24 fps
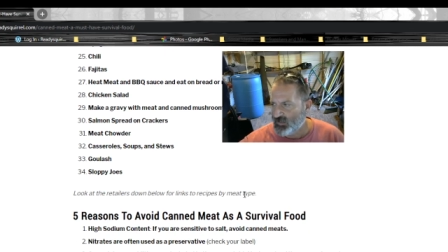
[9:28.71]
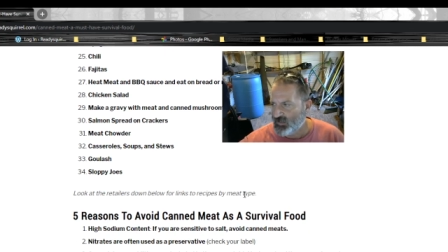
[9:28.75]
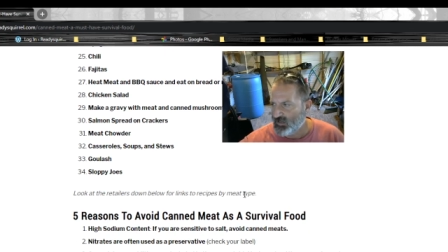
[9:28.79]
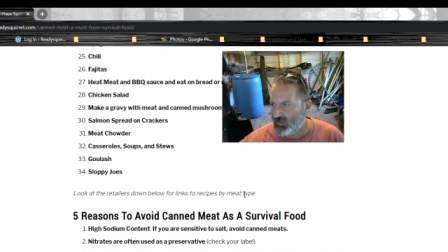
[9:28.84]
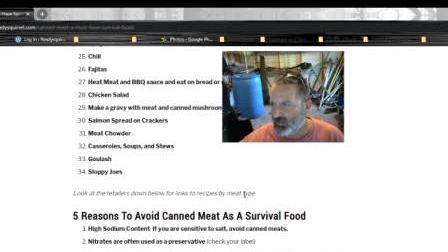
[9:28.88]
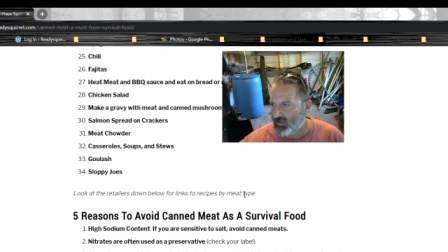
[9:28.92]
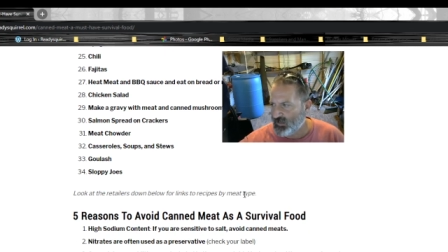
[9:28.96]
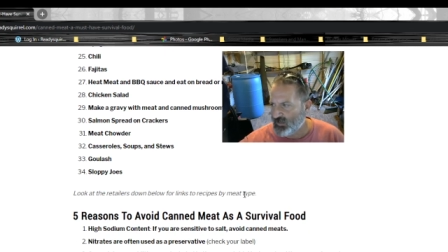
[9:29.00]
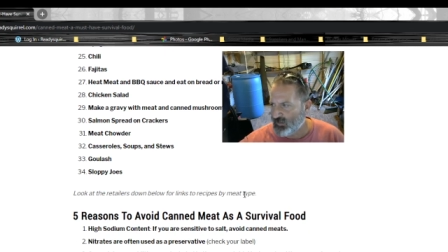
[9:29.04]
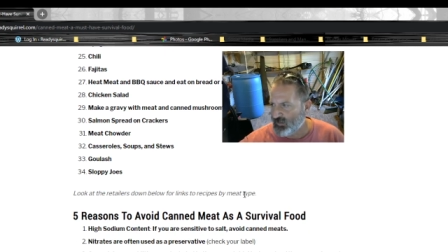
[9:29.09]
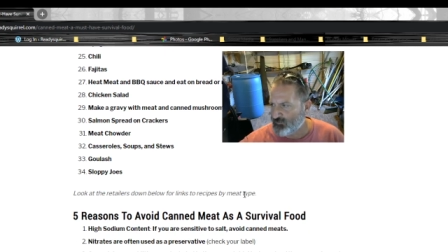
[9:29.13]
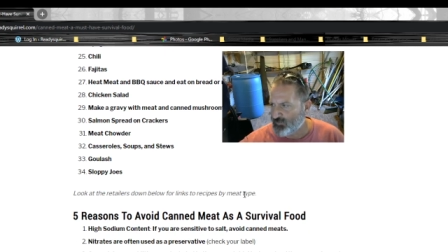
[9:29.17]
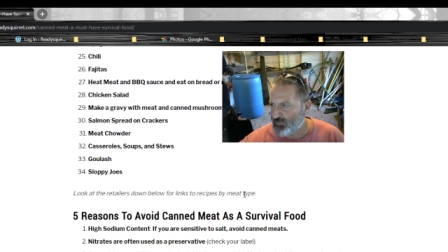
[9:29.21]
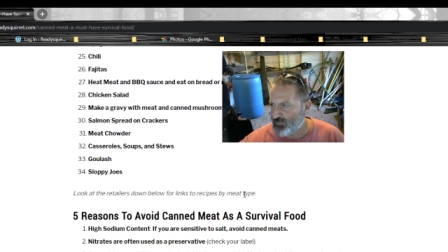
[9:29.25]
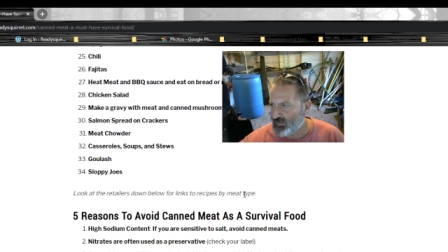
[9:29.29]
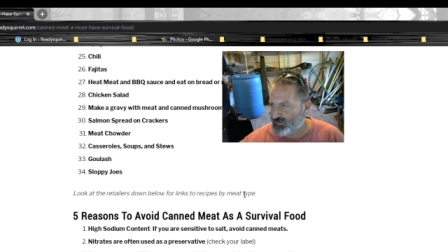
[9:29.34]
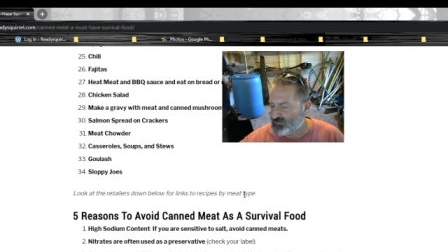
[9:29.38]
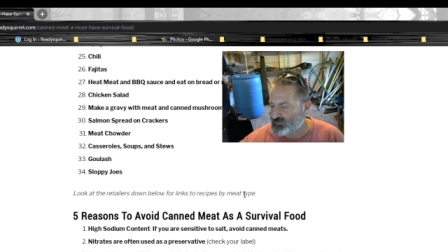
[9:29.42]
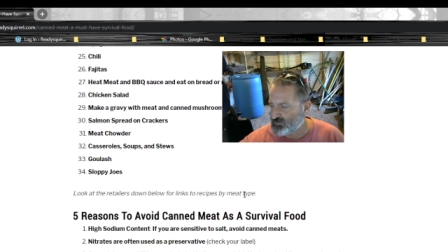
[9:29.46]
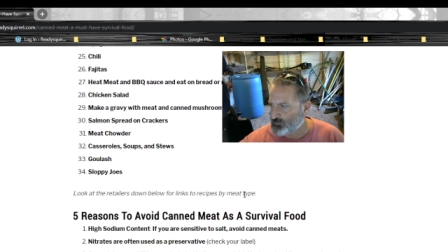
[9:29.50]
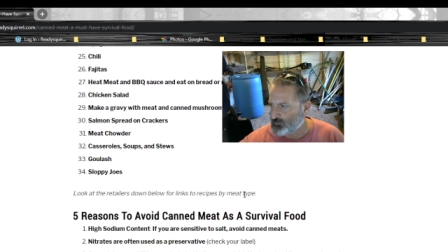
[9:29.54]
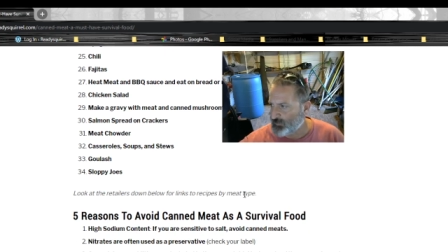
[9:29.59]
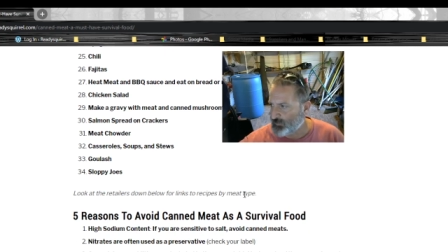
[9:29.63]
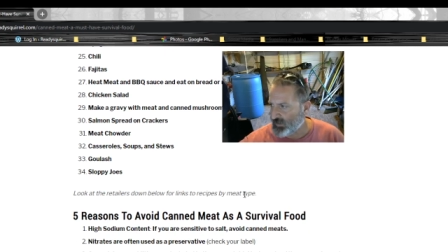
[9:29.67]
Uh, I think
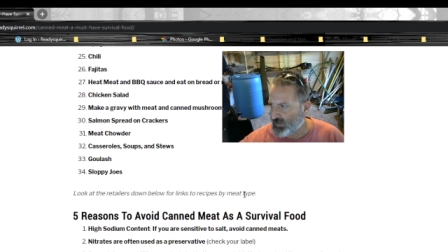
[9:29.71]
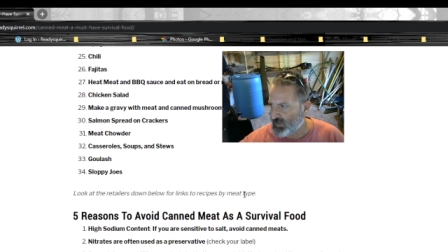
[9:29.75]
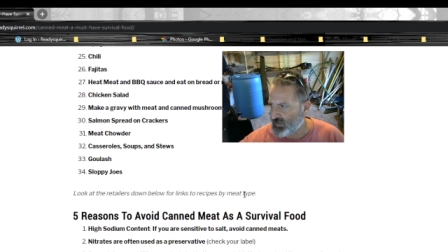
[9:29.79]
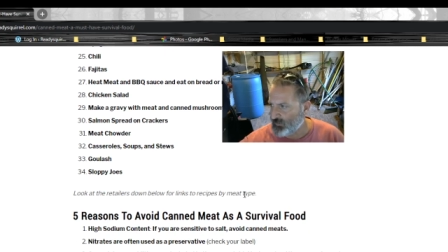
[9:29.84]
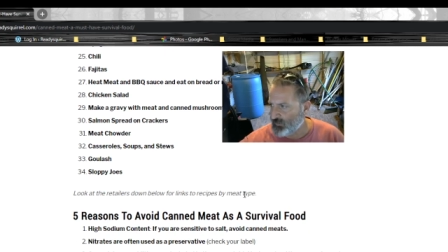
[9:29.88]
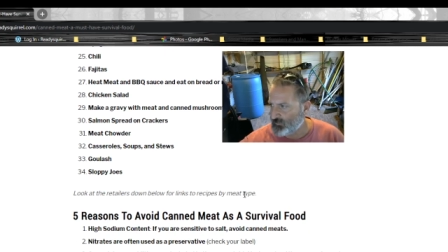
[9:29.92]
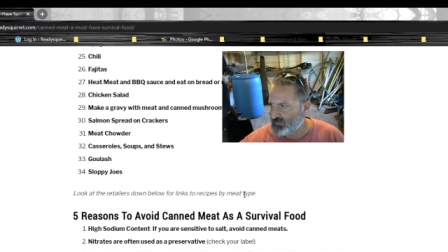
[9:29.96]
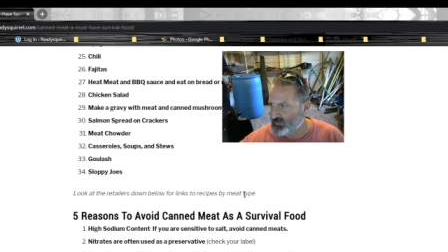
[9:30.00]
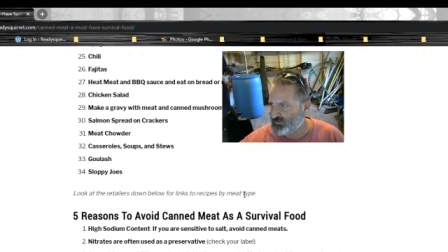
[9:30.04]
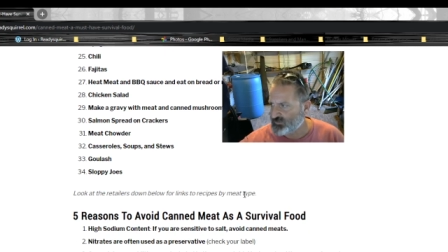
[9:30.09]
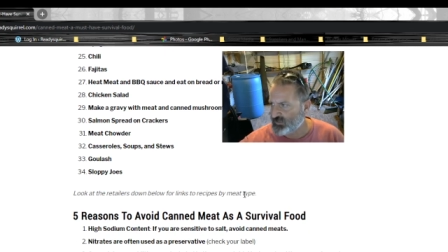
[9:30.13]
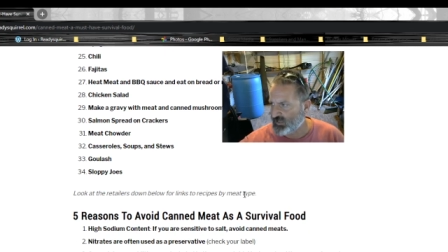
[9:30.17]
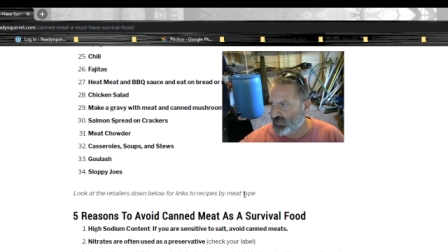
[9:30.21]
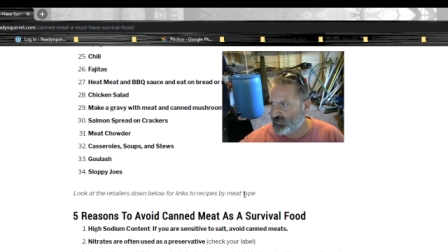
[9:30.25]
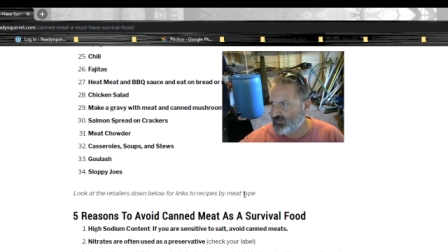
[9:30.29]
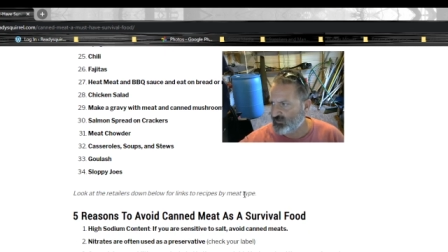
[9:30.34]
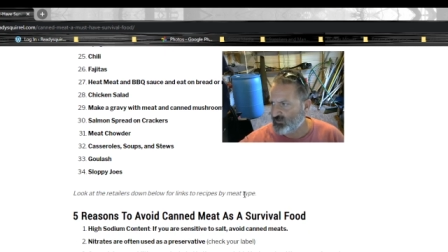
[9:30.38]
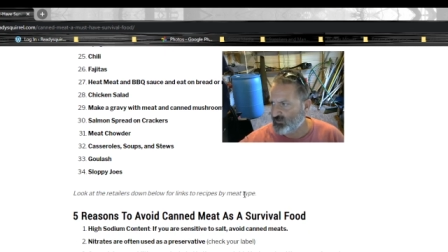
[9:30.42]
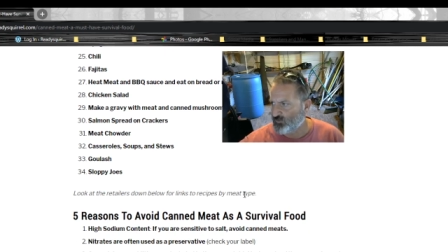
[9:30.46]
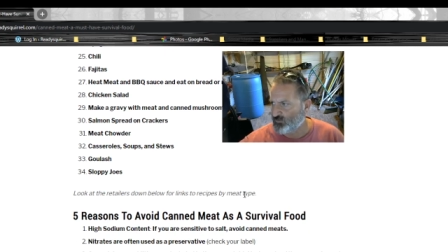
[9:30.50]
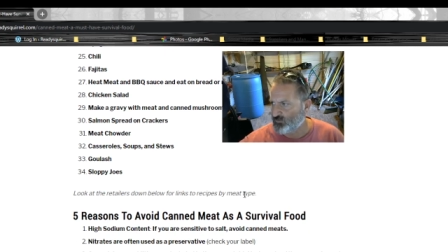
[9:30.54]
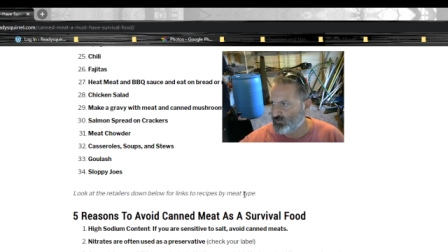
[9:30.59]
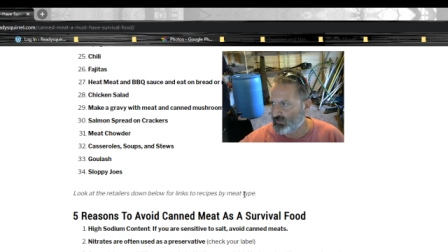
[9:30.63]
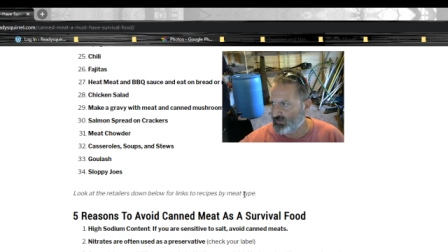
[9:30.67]
Spam has got
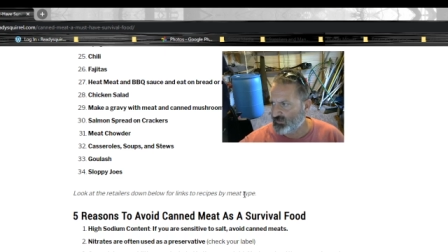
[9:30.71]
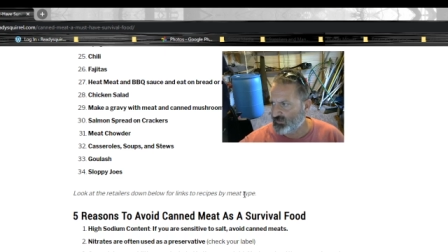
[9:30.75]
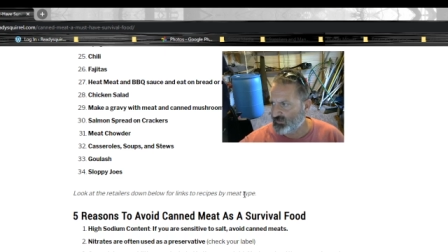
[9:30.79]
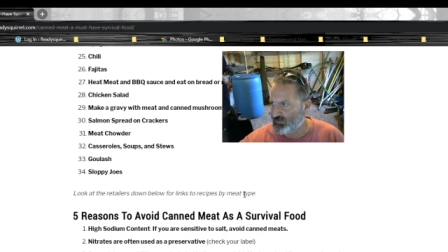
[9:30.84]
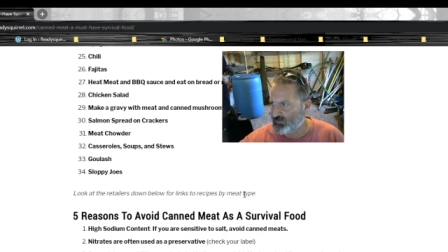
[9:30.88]
a really